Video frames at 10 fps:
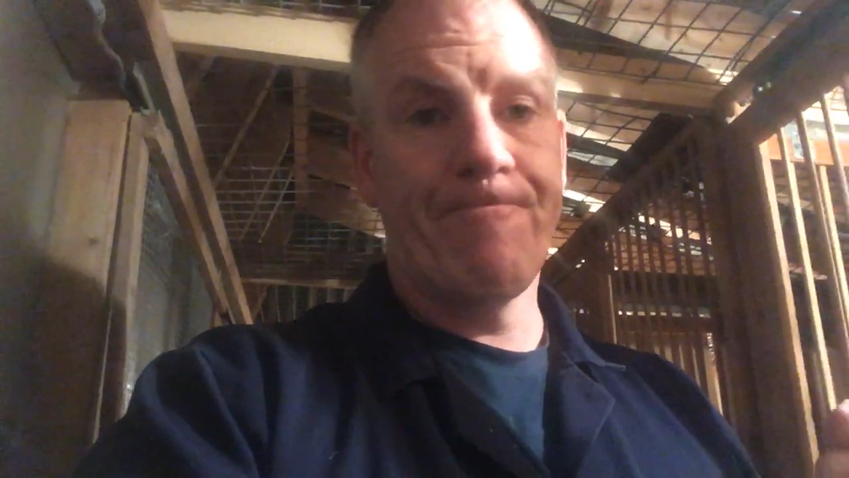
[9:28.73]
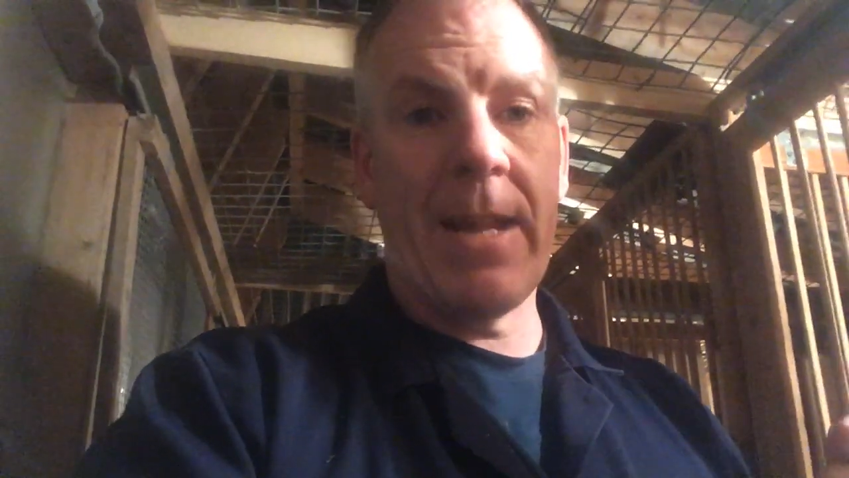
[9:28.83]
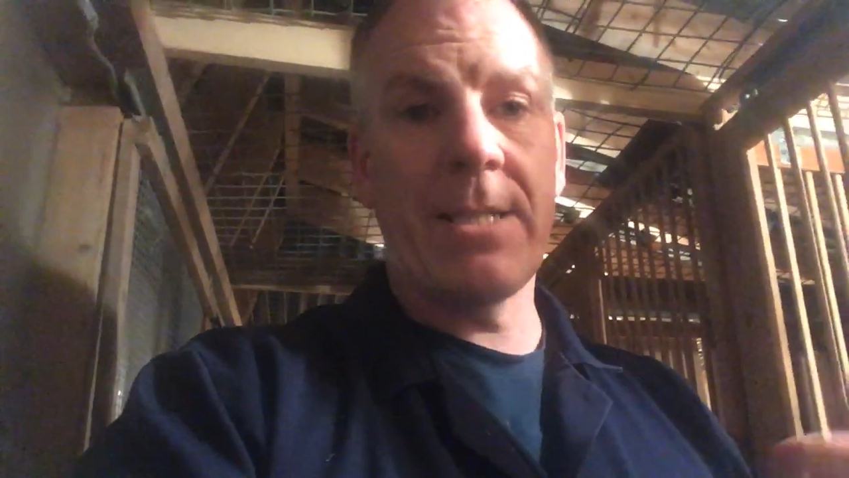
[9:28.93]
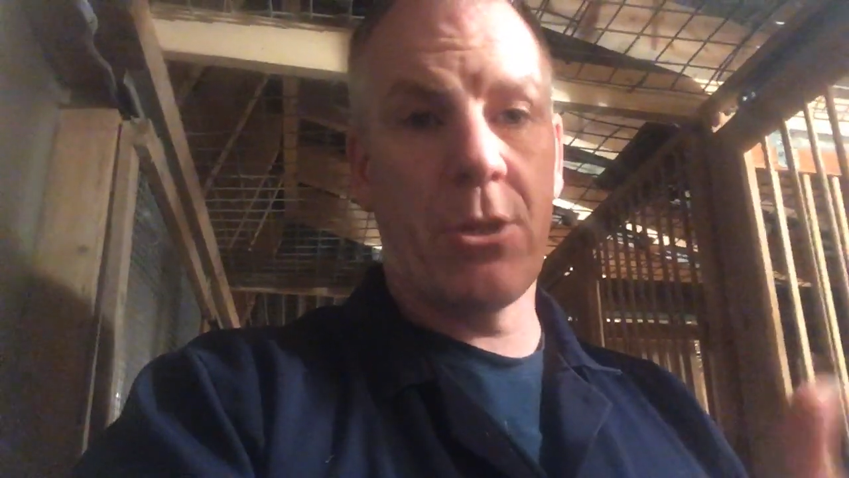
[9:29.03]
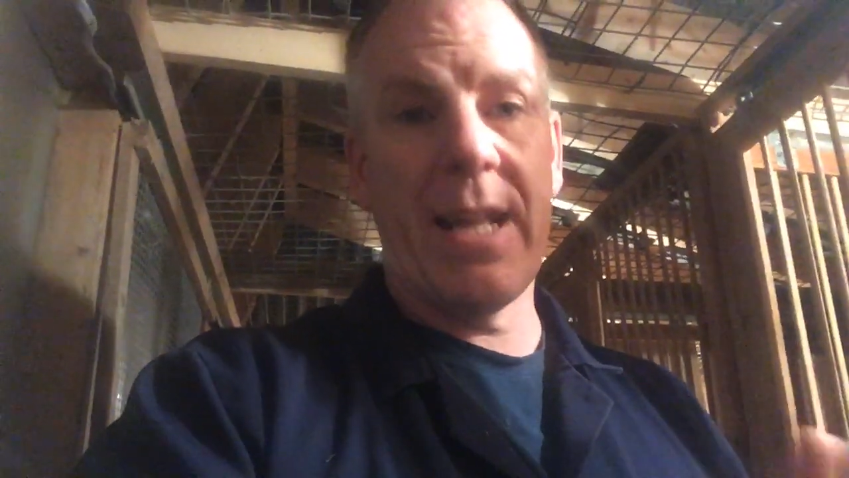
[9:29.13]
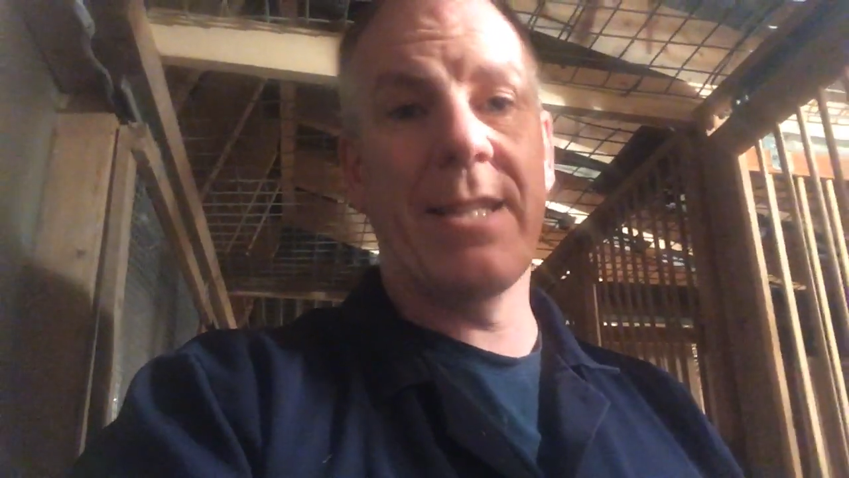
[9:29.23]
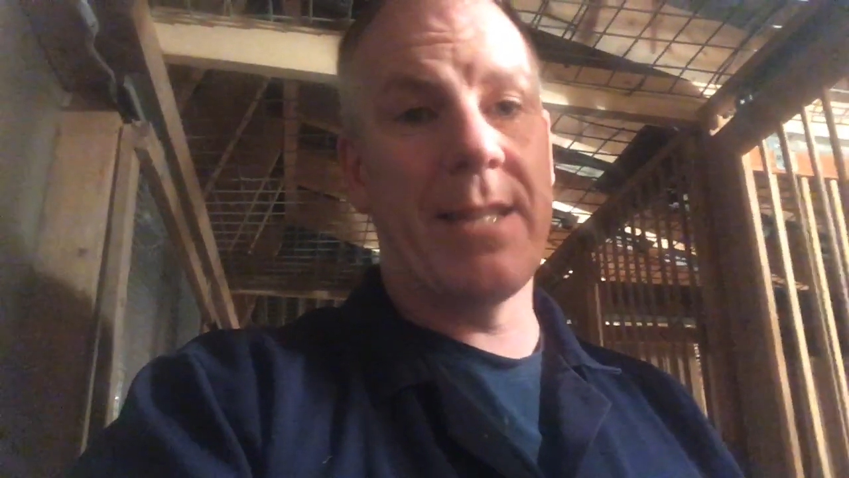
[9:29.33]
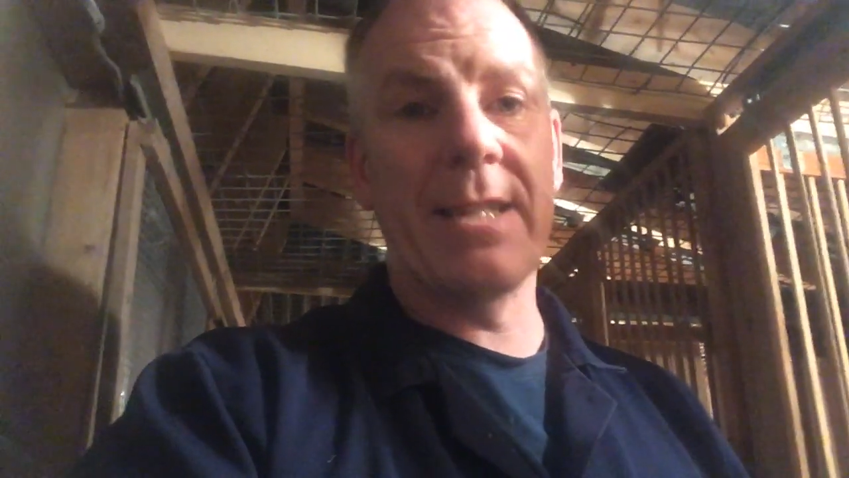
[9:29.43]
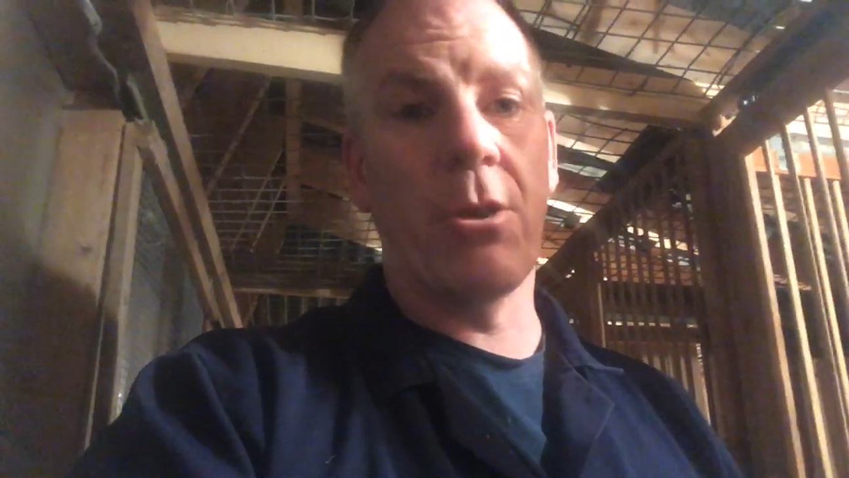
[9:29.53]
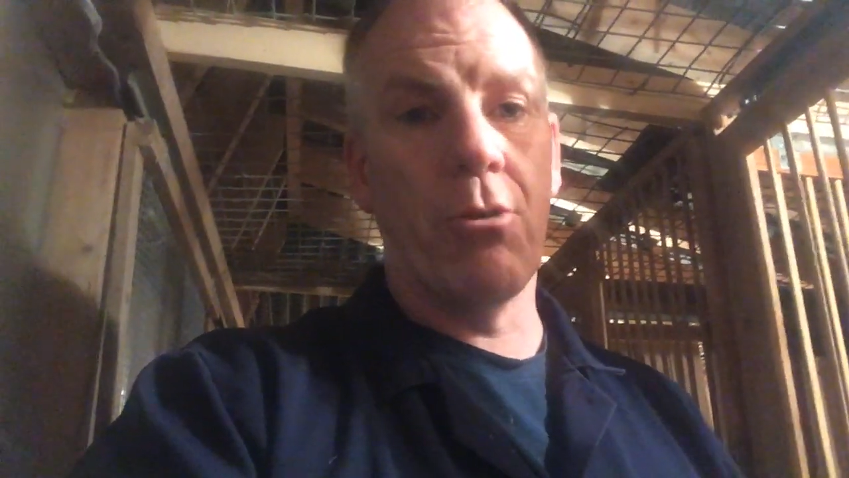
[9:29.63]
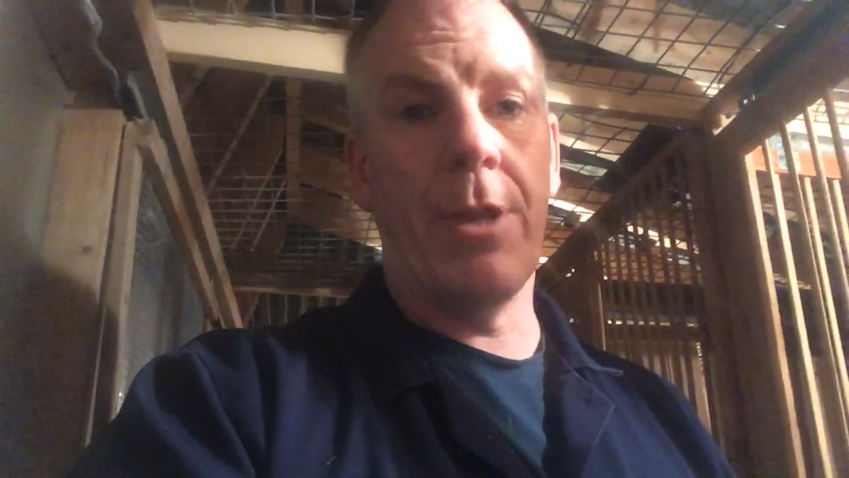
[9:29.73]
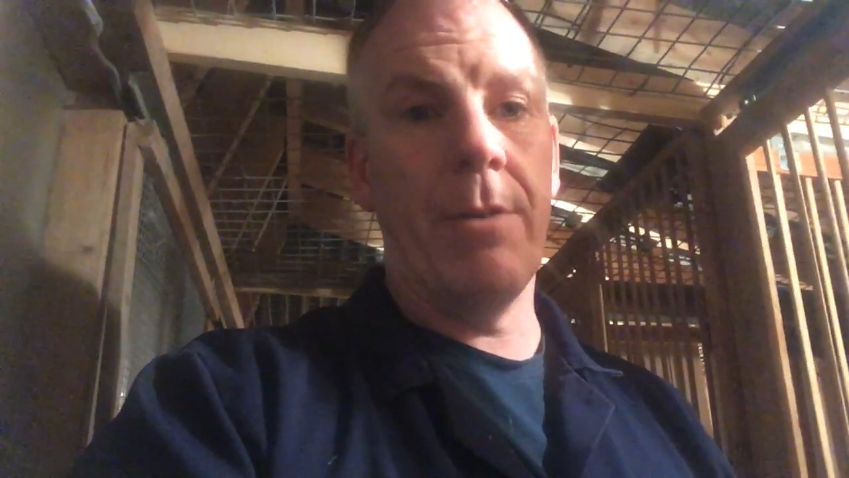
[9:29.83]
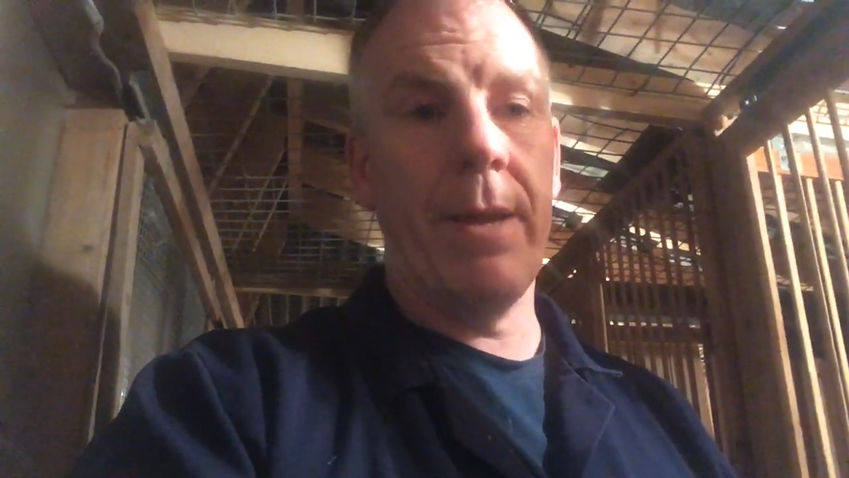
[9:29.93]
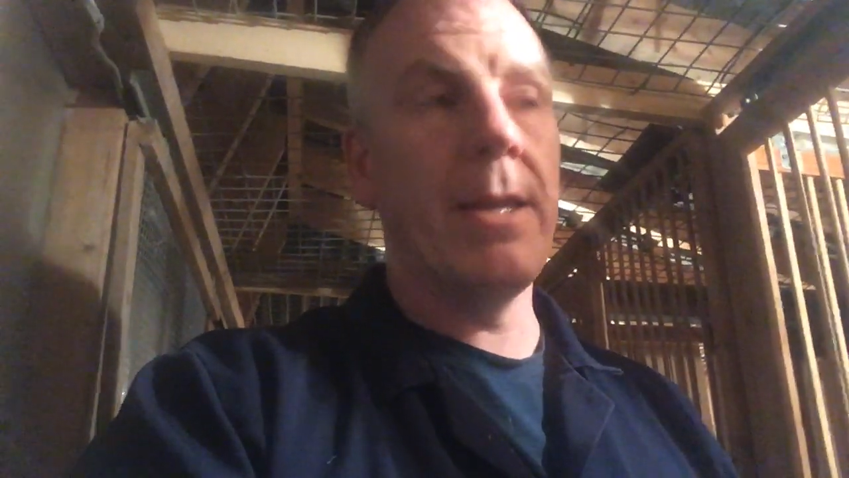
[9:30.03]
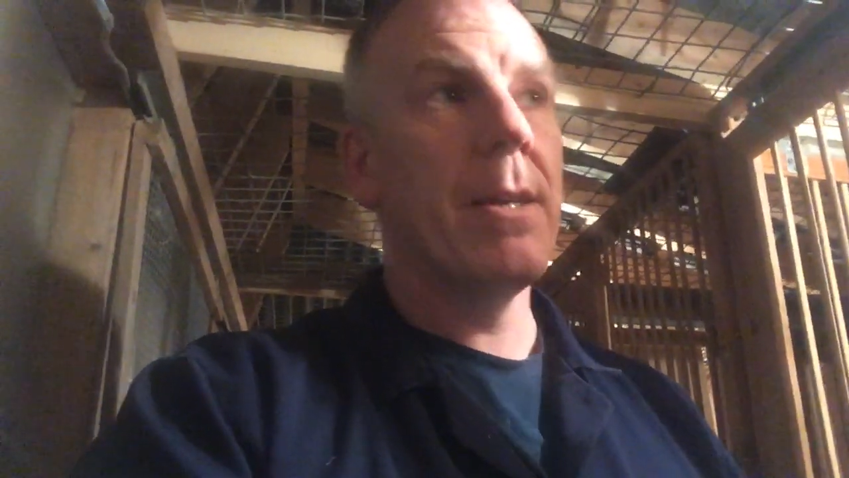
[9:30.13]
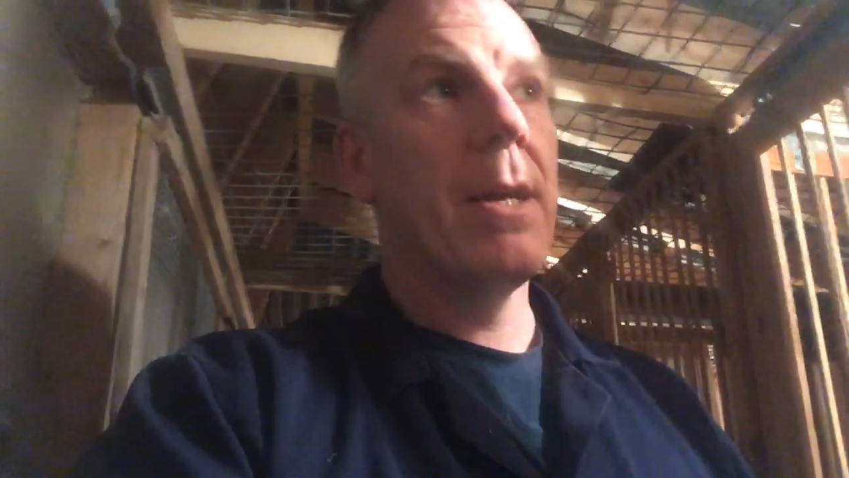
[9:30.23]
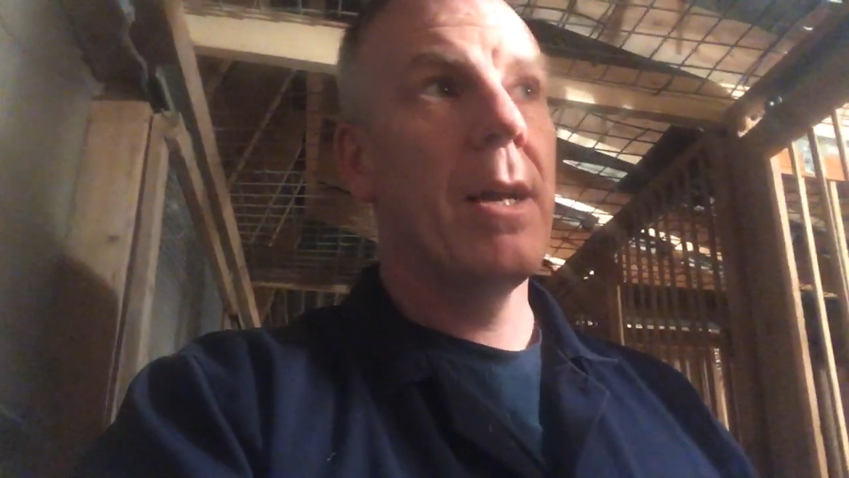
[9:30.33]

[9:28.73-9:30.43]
That's a good hit rate.